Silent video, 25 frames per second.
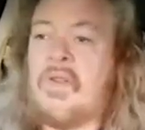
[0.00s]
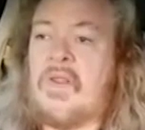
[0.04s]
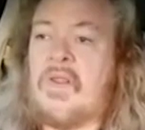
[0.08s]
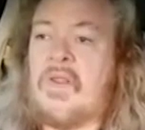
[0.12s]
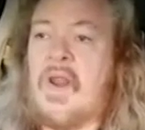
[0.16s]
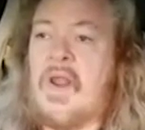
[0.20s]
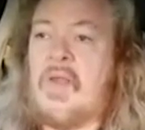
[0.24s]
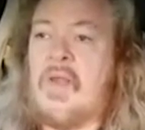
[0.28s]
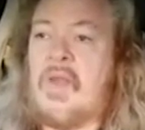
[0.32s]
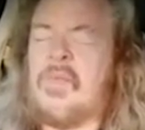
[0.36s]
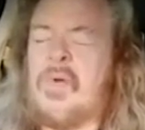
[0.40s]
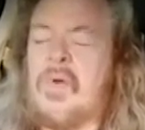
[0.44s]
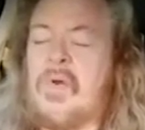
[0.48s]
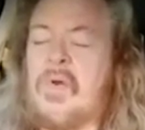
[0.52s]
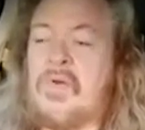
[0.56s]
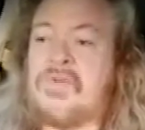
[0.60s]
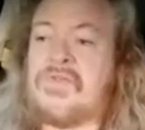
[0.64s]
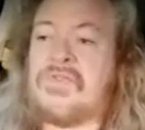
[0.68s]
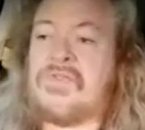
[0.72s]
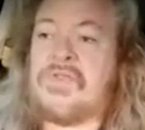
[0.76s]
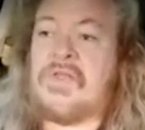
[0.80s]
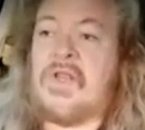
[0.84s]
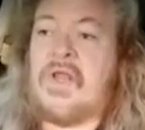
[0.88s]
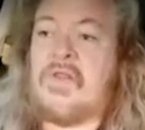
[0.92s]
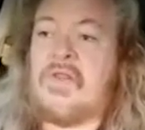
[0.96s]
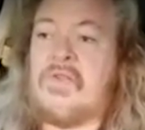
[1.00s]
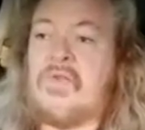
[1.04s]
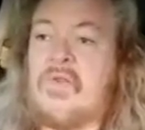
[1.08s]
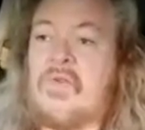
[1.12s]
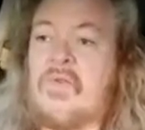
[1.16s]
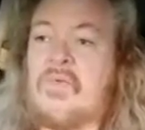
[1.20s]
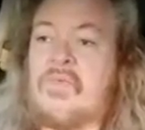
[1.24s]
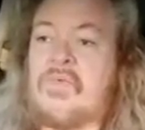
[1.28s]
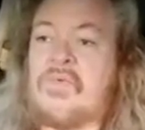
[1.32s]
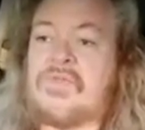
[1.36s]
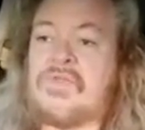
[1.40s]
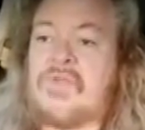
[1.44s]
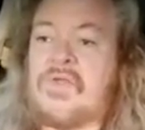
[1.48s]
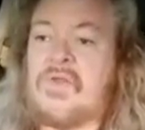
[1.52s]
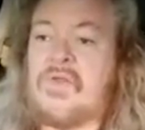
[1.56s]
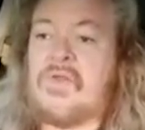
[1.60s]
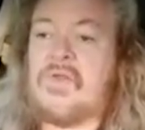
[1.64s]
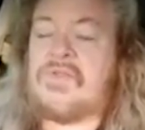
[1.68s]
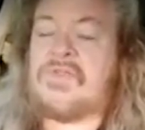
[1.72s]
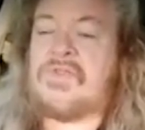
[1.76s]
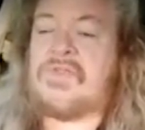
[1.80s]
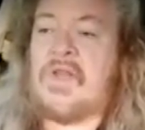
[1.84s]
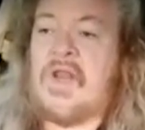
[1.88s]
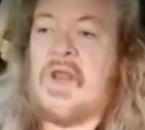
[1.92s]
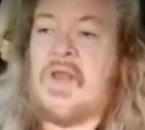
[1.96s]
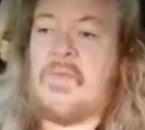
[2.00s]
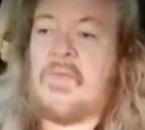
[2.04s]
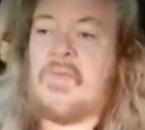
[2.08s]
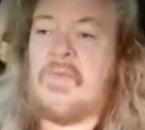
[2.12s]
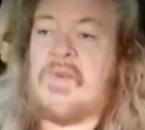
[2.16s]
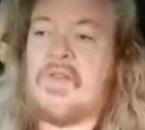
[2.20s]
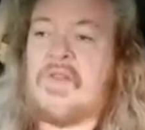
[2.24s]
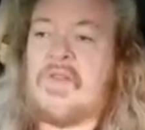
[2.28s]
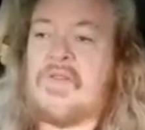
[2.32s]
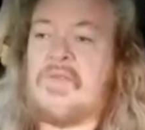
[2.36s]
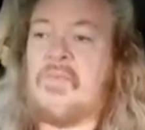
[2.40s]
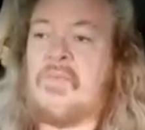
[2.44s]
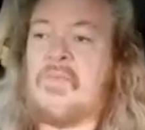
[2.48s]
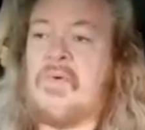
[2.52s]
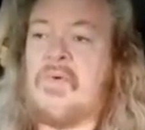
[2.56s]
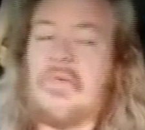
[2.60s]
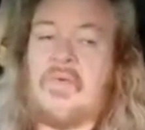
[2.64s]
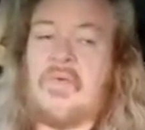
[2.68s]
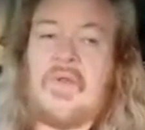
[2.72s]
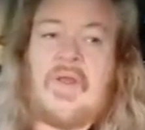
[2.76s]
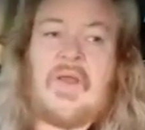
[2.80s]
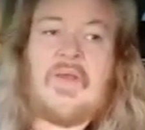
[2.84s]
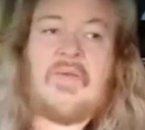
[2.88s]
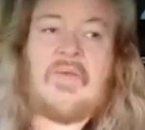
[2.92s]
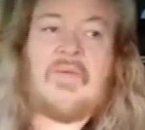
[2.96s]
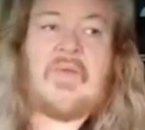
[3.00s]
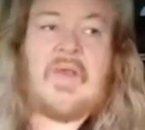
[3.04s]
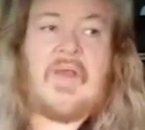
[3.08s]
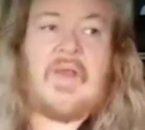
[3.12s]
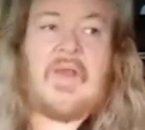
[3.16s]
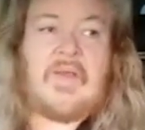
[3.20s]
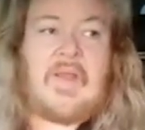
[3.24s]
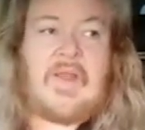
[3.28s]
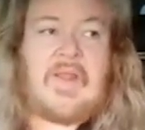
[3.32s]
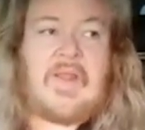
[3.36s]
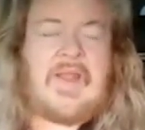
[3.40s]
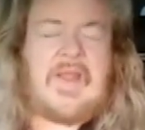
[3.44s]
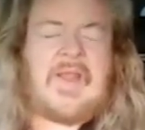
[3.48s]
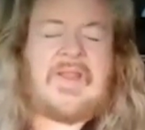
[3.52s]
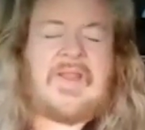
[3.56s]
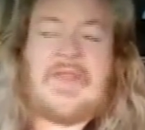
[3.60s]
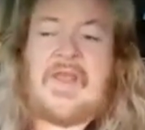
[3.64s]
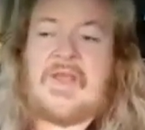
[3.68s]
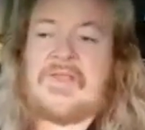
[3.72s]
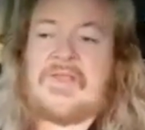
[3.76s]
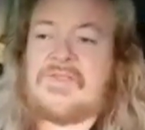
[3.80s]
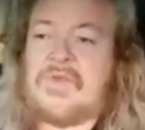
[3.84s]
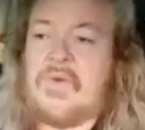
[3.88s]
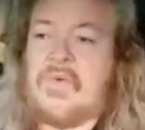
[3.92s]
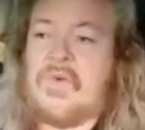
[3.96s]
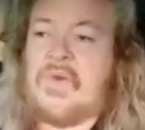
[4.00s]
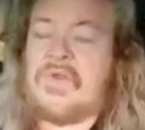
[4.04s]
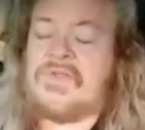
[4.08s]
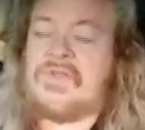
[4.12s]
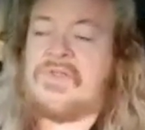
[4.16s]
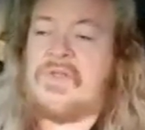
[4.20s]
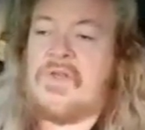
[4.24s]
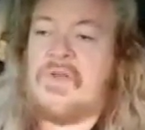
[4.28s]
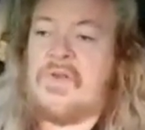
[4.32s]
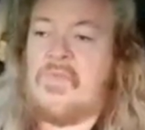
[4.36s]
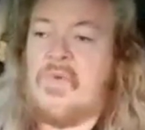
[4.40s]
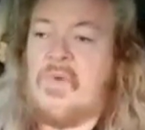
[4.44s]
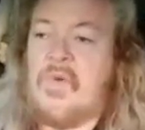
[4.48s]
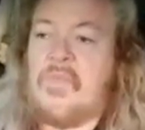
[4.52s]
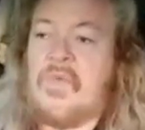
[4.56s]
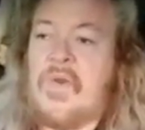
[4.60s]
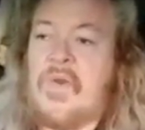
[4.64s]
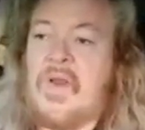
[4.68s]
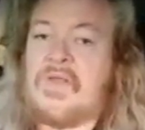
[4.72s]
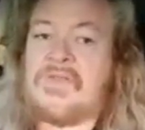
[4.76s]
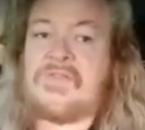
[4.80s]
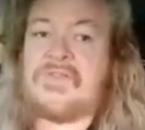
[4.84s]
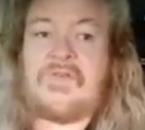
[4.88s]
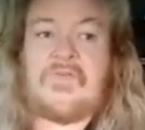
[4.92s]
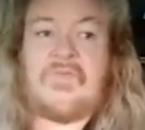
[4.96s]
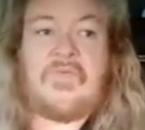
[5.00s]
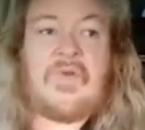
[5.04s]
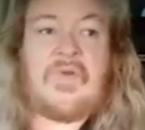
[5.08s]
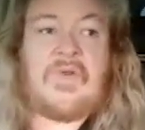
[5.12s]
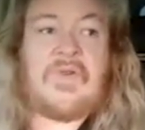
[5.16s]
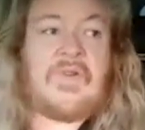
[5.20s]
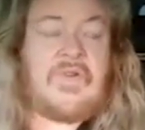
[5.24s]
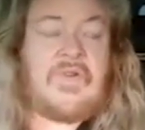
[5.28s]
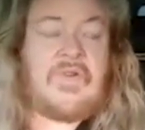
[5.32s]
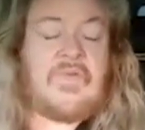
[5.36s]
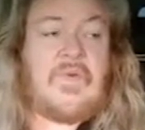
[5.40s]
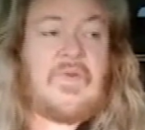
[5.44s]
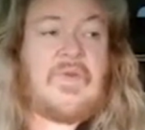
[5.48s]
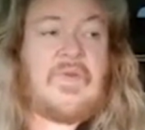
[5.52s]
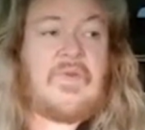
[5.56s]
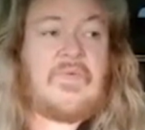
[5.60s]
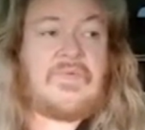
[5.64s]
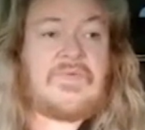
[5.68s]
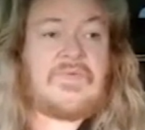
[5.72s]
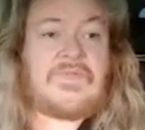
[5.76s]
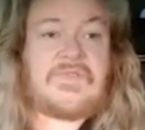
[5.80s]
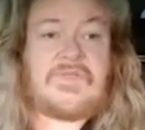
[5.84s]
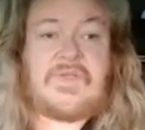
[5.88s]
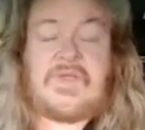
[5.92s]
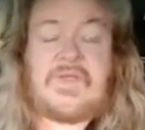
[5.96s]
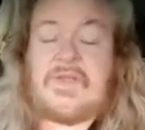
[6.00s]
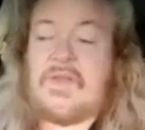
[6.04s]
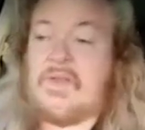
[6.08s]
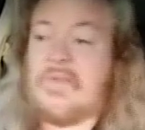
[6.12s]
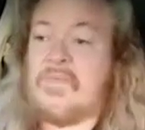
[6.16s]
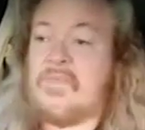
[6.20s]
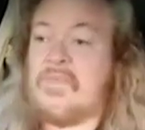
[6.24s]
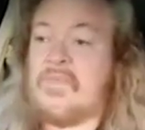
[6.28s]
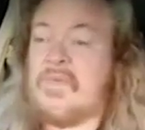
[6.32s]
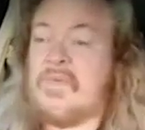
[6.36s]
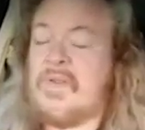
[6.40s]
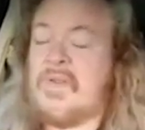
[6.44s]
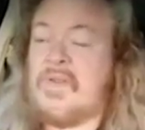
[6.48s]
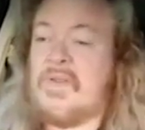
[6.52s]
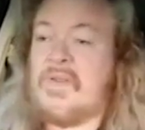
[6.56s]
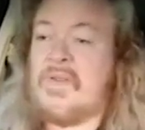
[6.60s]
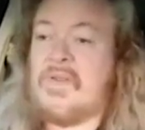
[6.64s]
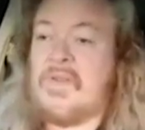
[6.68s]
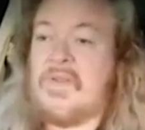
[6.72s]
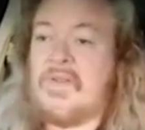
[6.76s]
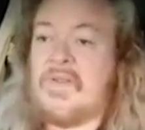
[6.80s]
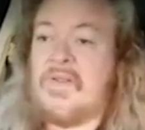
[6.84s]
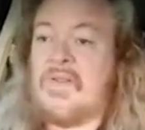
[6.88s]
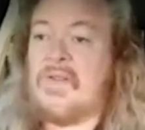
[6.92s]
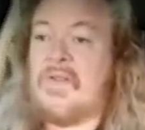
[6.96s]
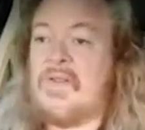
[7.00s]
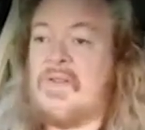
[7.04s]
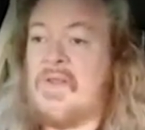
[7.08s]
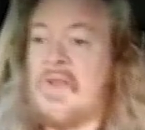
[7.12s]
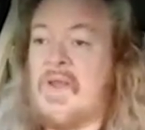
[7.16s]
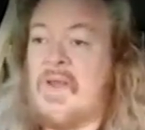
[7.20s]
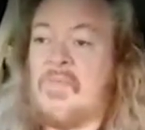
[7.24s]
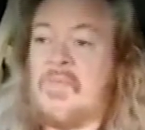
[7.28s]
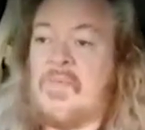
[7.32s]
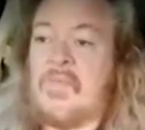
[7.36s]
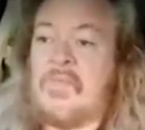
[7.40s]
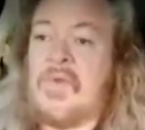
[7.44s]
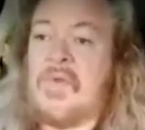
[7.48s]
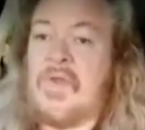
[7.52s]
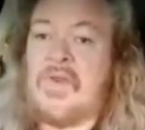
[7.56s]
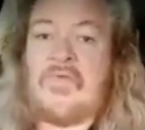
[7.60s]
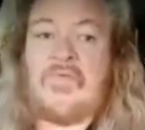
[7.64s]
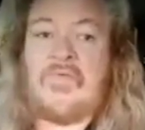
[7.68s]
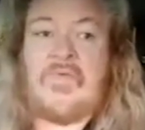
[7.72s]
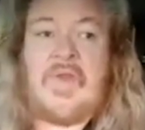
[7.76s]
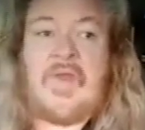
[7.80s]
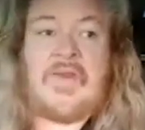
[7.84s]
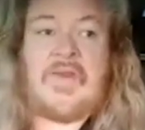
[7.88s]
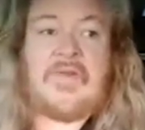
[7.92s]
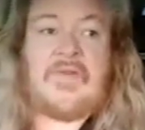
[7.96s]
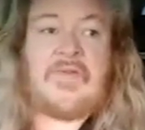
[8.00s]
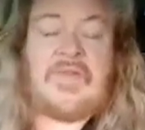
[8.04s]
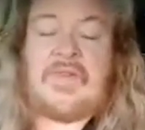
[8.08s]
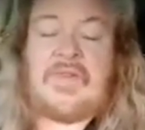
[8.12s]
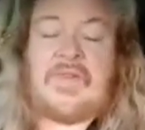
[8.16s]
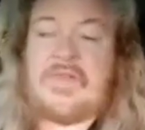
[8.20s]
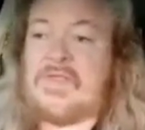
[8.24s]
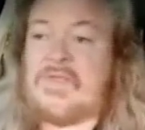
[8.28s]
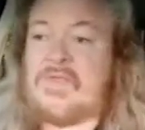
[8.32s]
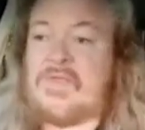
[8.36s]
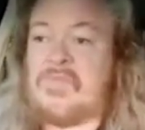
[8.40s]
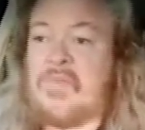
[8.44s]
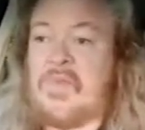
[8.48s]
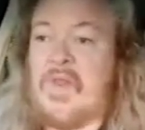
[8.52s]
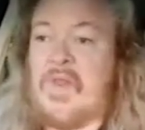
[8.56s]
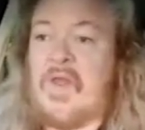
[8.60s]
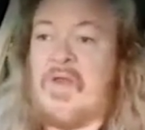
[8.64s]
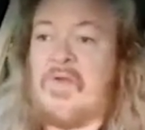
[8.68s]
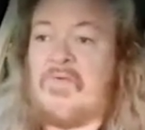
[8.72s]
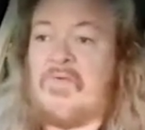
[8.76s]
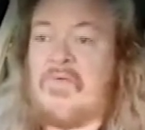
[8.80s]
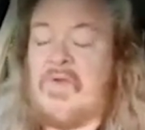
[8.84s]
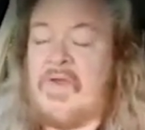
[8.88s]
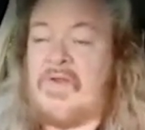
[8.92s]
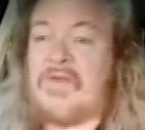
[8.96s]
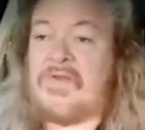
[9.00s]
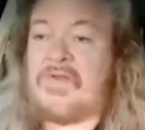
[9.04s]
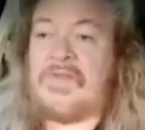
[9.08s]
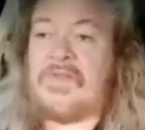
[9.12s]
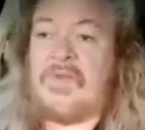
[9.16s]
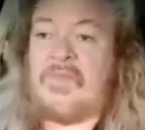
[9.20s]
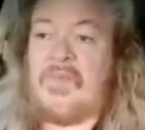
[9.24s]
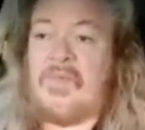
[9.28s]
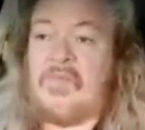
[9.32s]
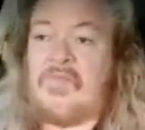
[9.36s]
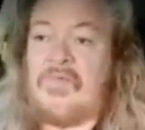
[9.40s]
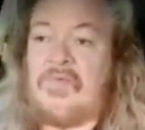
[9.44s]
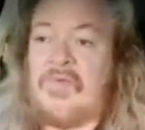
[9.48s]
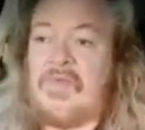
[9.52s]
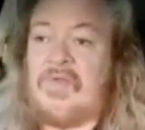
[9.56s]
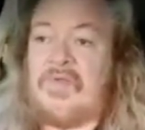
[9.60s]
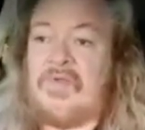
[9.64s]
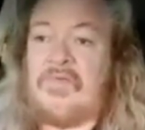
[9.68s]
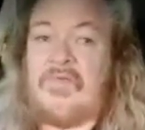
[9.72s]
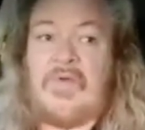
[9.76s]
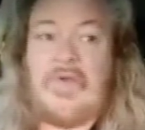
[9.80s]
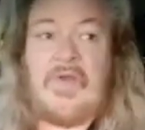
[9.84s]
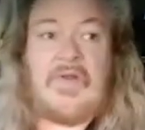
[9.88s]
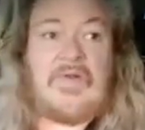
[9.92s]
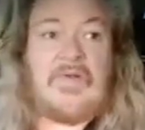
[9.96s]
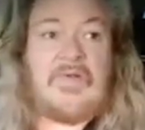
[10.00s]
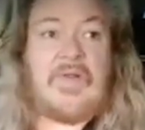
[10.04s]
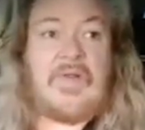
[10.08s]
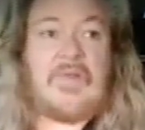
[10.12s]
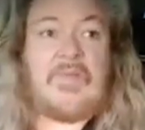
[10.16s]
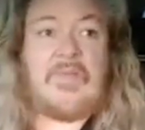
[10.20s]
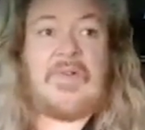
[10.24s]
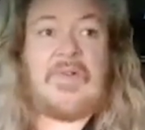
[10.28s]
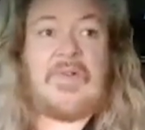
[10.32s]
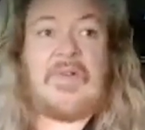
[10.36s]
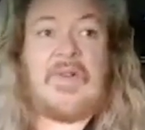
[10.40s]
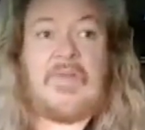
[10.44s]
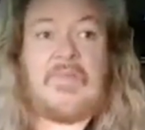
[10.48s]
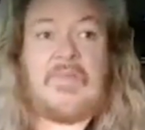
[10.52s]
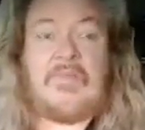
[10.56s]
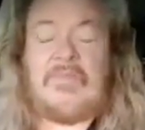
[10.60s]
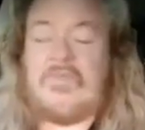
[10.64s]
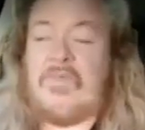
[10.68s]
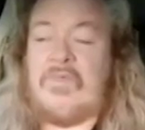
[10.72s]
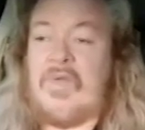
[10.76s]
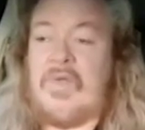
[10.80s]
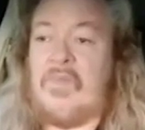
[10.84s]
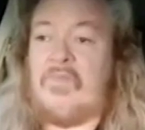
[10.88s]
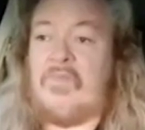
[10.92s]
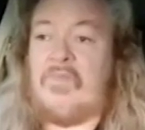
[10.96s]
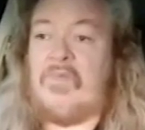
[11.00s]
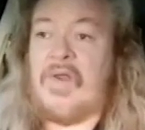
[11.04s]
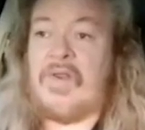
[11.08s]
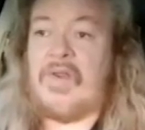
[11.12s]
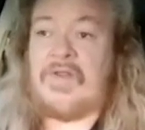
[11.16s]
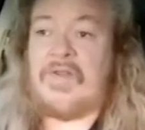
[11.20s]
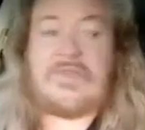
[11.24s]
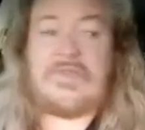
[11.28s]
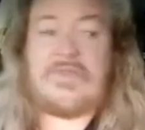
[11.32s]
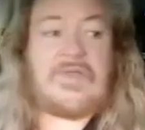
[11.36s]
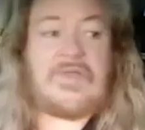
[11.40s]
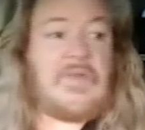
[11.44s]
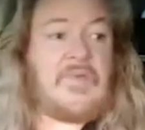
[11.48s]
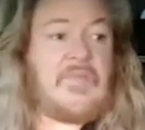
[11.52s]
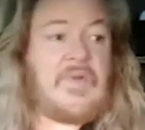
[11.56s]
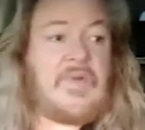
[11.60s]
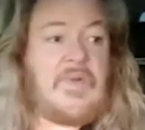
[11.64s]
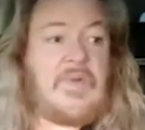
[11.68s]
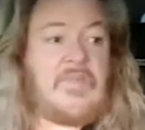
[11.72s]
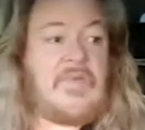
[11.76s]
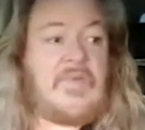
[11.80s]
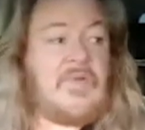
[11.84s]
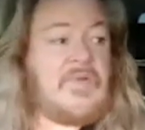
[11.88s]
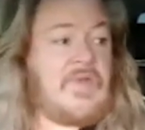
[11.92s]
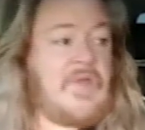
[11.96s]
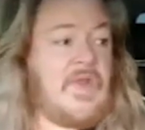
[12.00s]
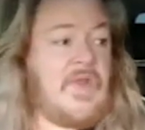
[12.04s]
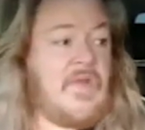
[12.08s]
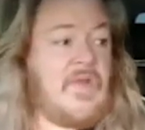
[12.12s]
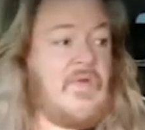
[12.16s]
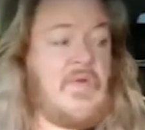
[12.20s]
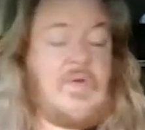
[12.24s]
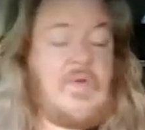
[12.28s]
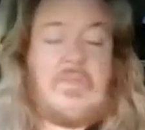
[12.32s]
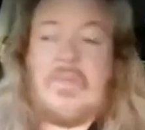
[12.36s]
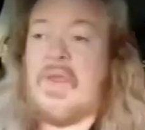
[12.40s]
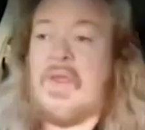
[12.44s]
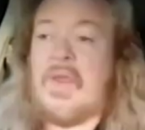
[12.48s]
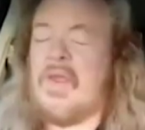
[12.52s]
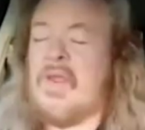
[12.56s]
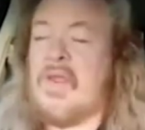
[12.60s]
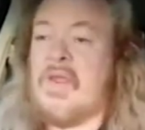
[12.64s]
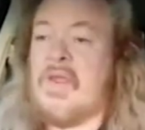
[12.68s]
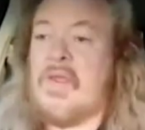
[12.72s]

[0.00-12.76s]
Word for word: that I posted. I thought it was good. Said how many? times?" well, I, I, like to ask the question in a more positive way than the way it was said. I'm, I'm a better writer than these blog writers. I'm a brilliant writer, and I'm, I'm writing some, and I'm going to take all my